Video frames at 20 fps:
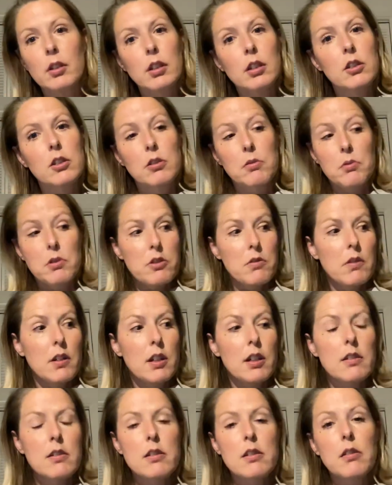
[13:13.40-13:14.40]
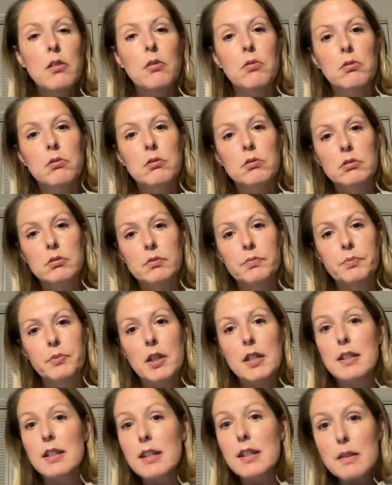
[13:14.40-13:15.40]
Do what you need to do
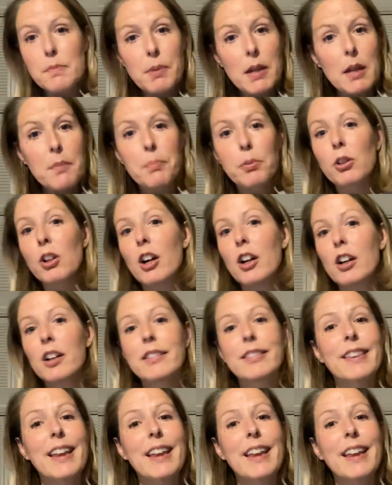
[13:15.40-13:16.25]
because these people are